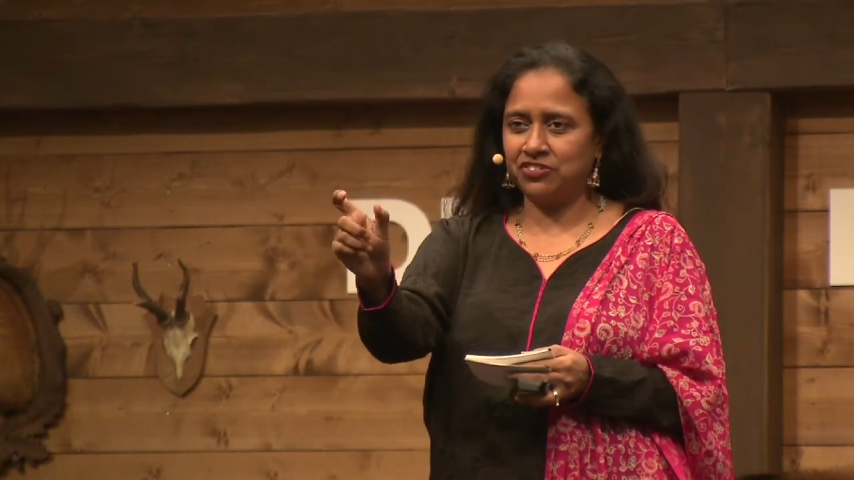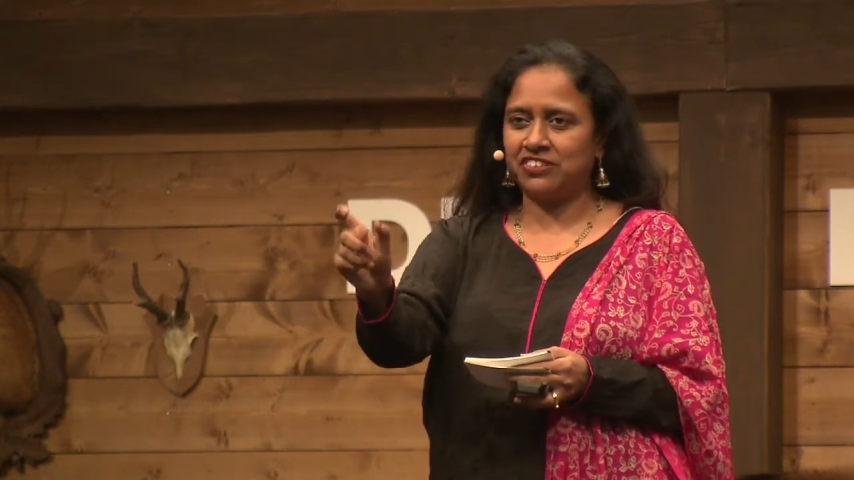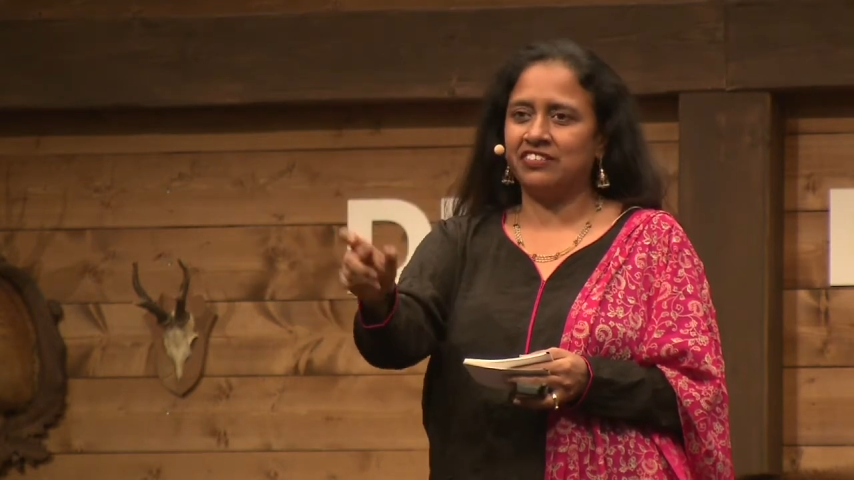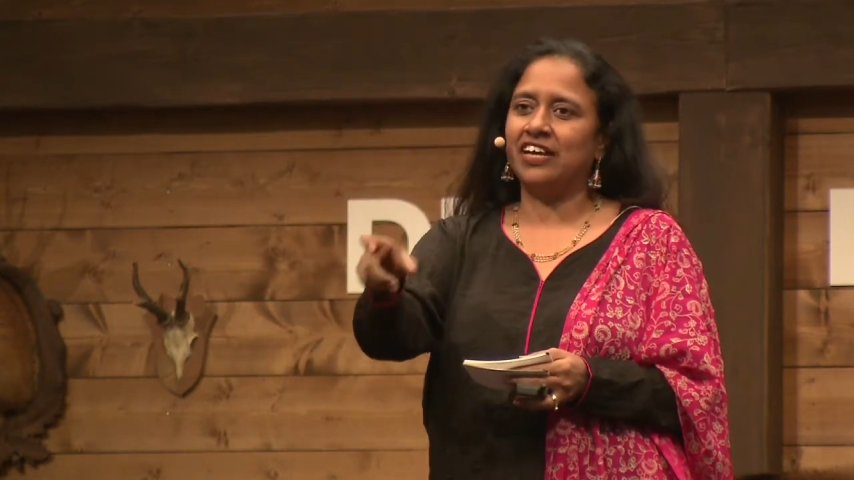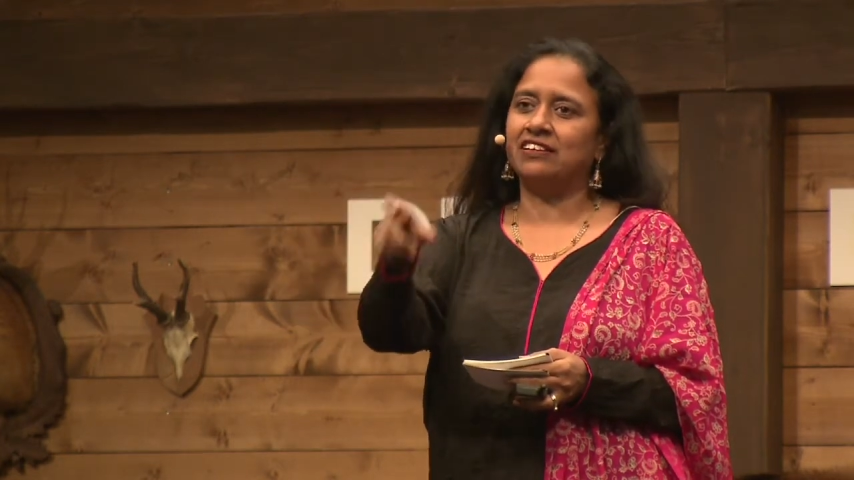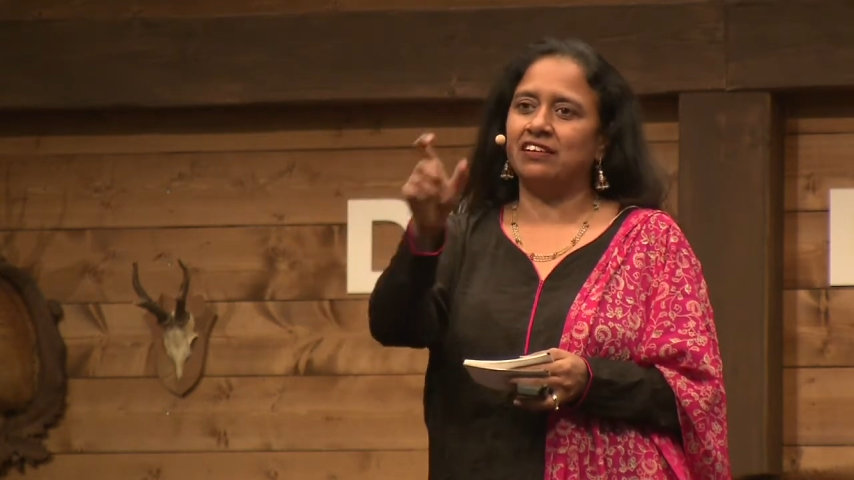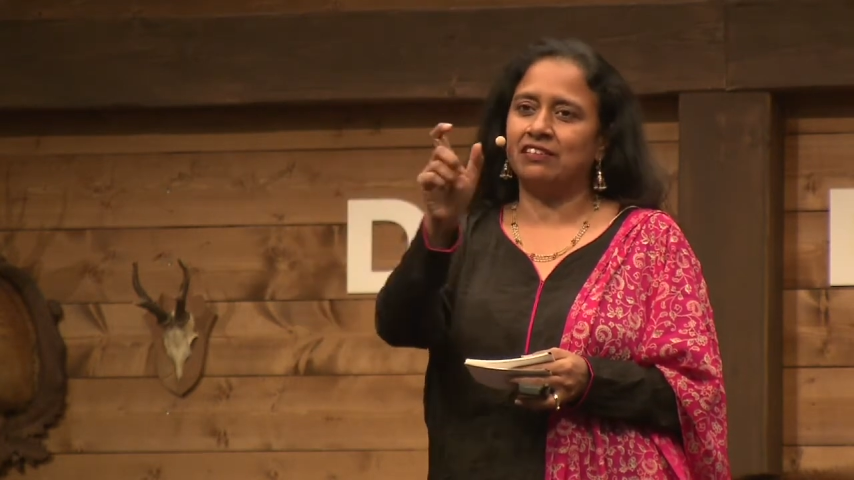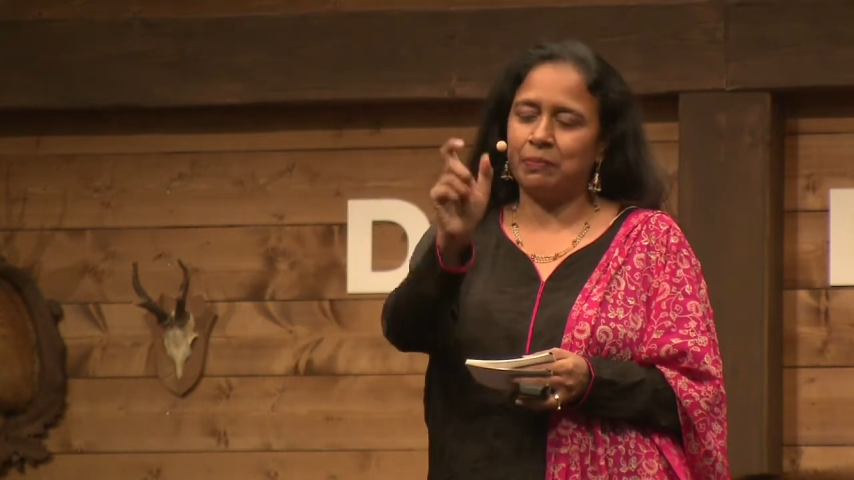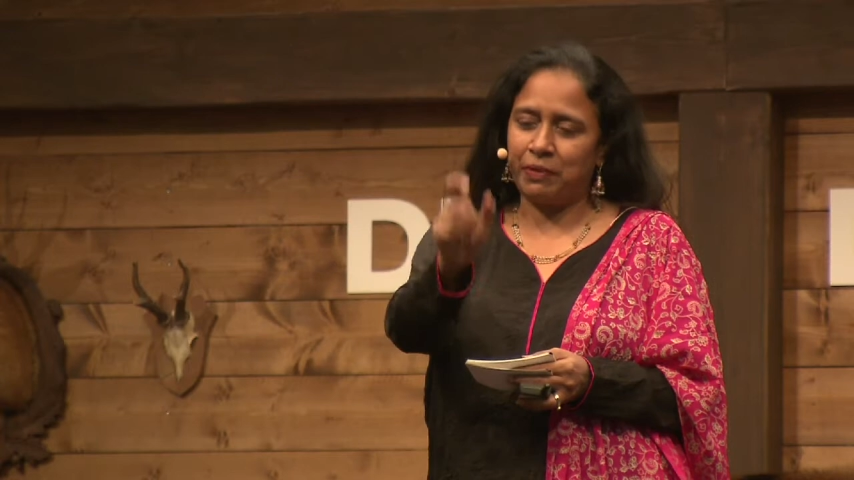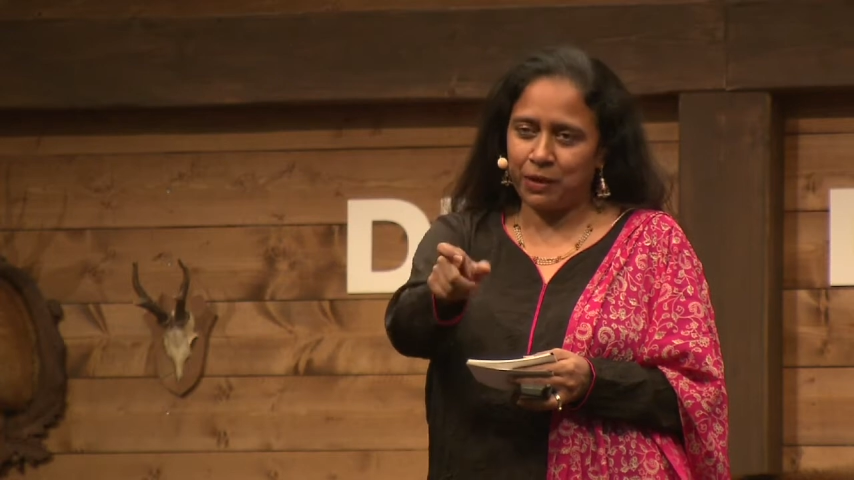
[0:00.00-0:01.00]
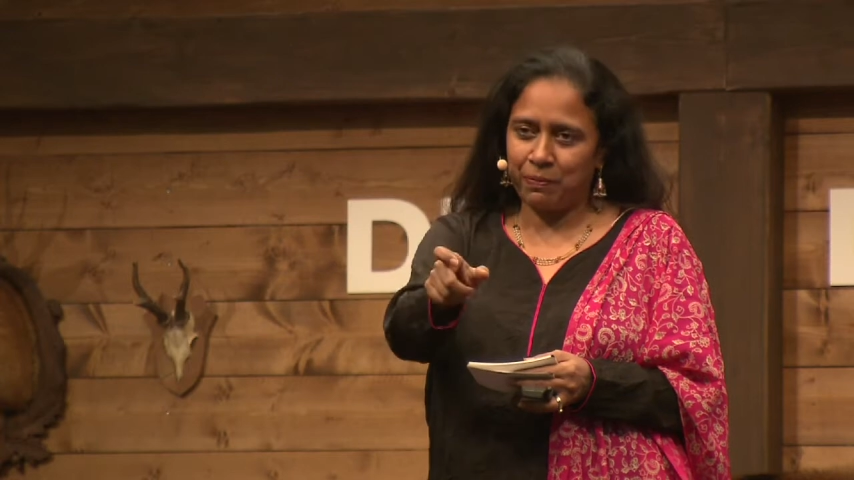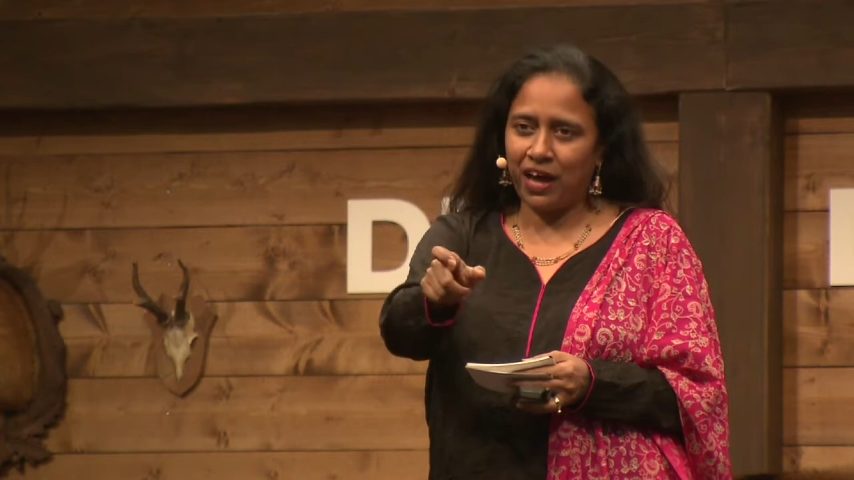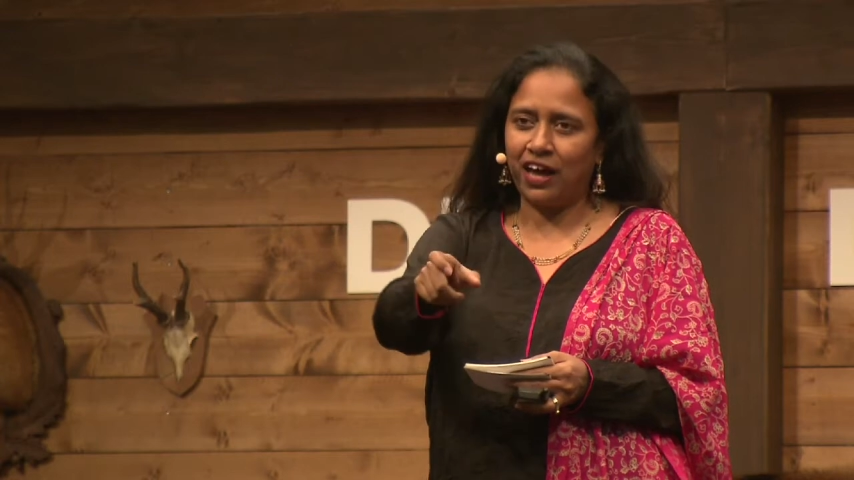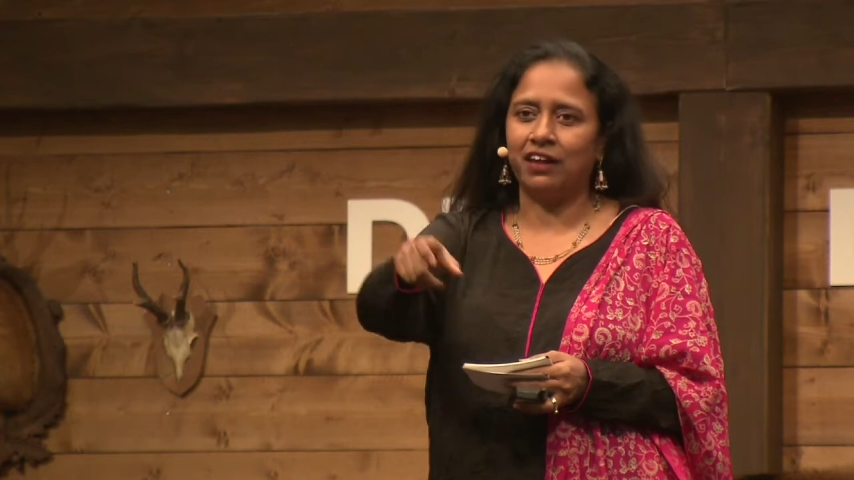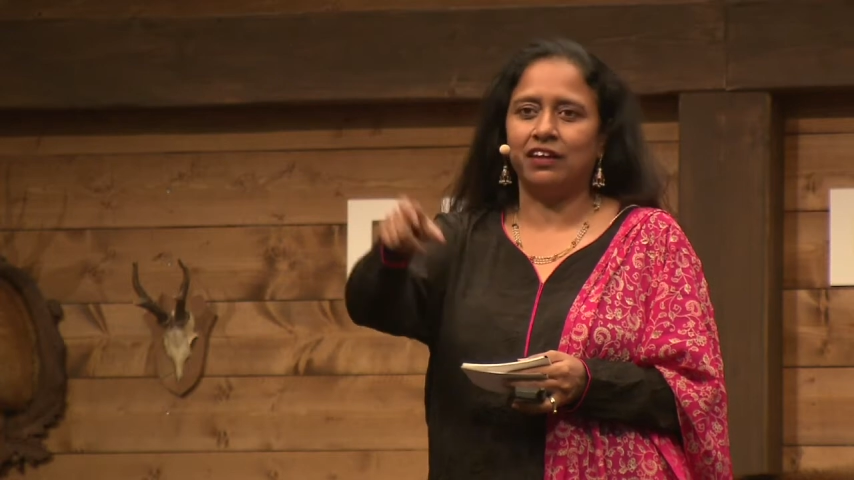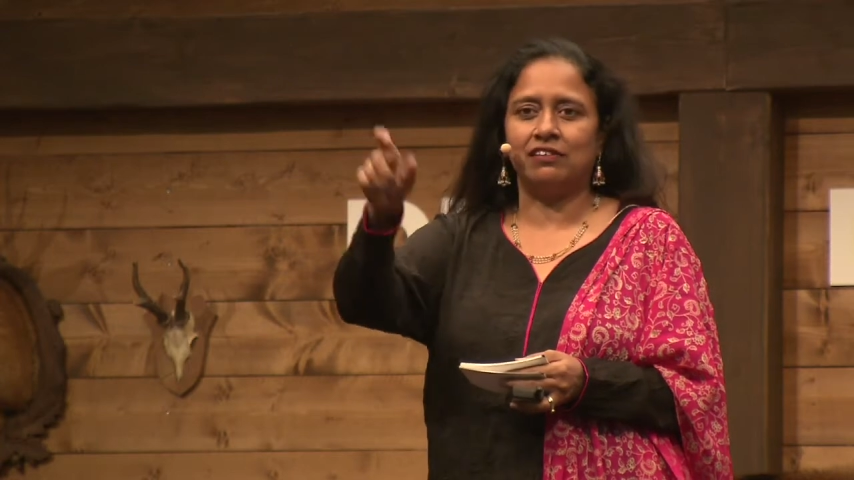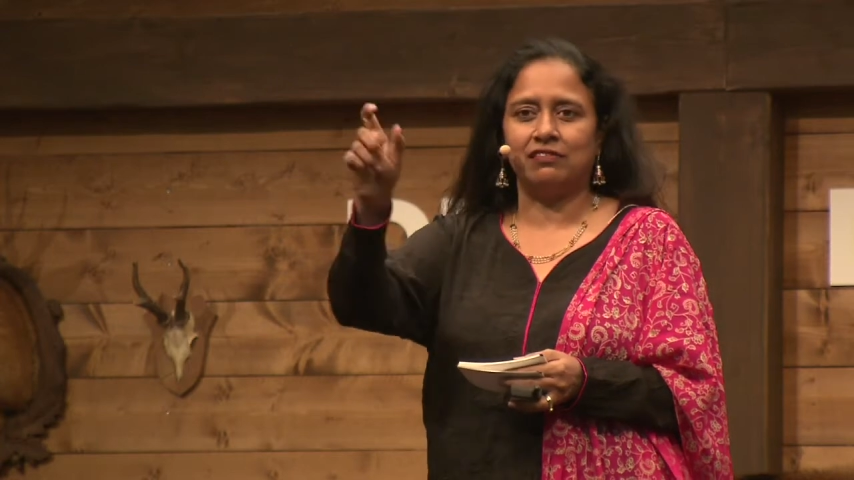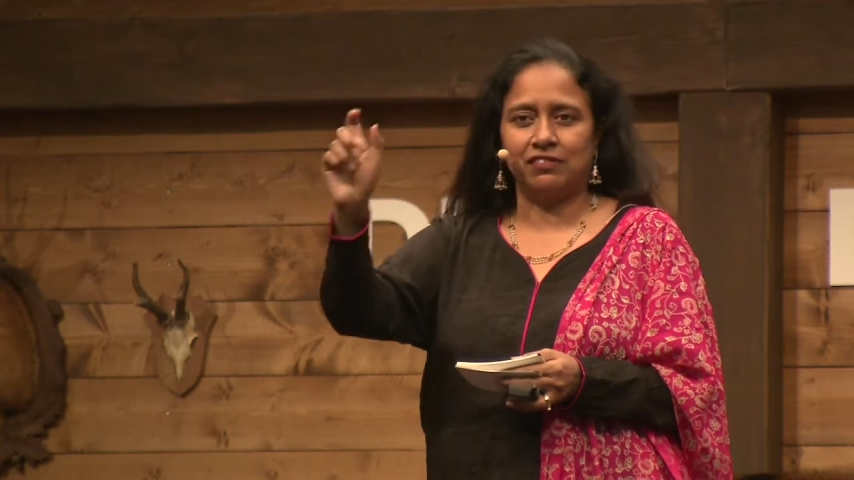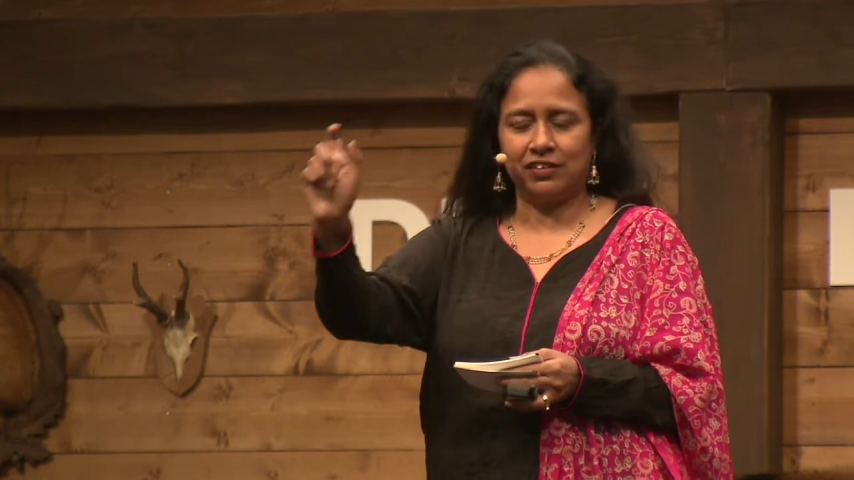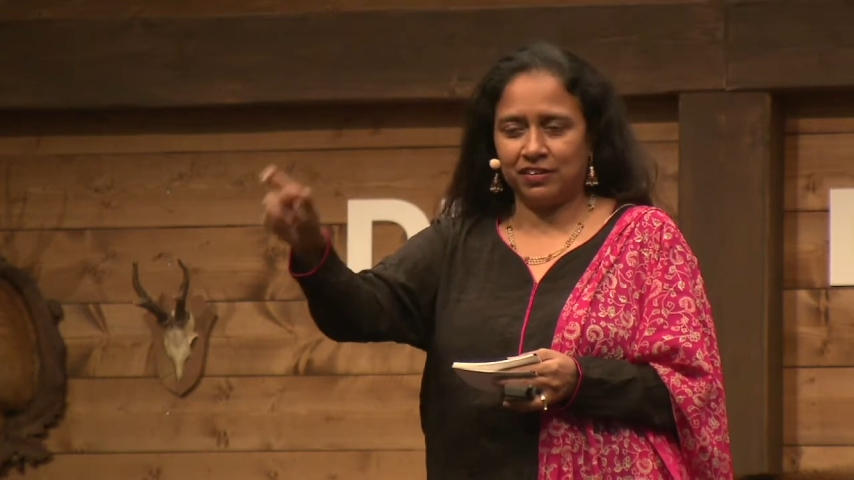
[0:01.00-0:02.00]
just like there is a PayPal and